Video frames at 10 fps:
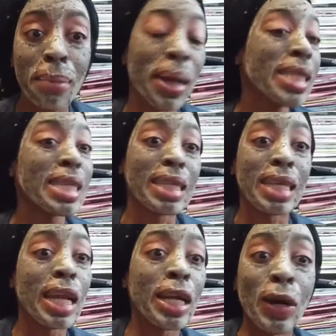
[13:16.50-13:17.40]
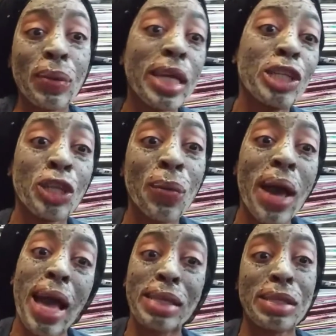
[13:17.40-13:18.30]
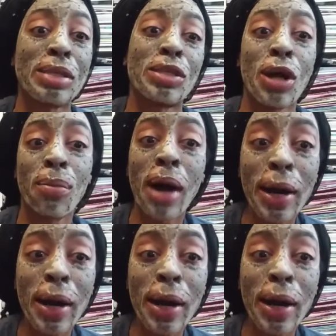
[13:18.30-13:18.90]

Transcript: basically, they don't need your asses no